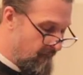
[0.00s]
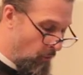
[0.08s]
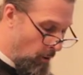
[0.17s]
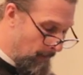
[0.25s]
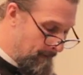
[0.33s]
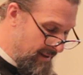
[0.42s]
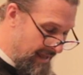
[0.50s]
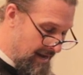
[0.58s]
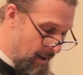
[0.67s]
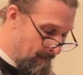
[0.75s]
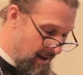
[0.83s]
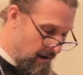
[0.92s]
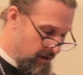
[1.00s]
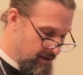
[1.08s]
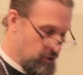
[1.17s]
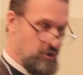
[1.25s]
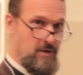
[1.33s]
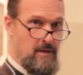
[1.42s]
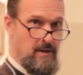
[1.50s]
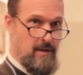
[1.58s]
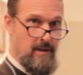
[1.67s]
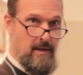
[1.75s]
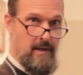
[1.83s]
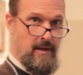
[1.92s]
forbid marriage
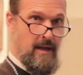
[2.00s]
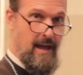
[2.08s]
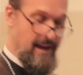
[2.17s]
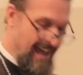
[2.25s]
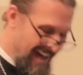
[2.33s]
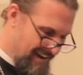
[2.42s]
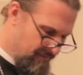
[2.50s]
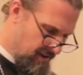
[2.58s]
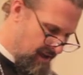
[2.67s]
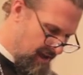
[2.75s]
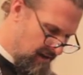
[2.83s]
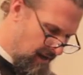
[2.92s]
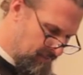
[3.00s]
and advocate